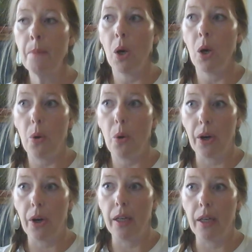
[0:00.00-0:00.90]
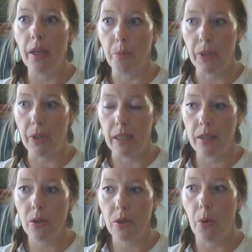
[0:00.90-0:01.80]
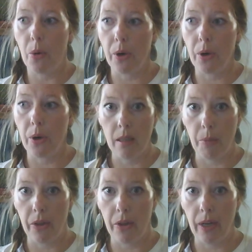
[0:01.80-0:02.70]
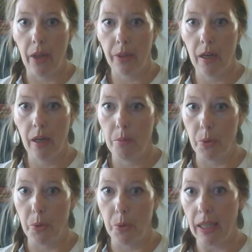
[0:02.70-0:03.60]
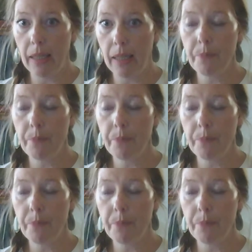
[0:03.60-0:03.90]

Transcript: or an herbalist or in some other healthcare modality.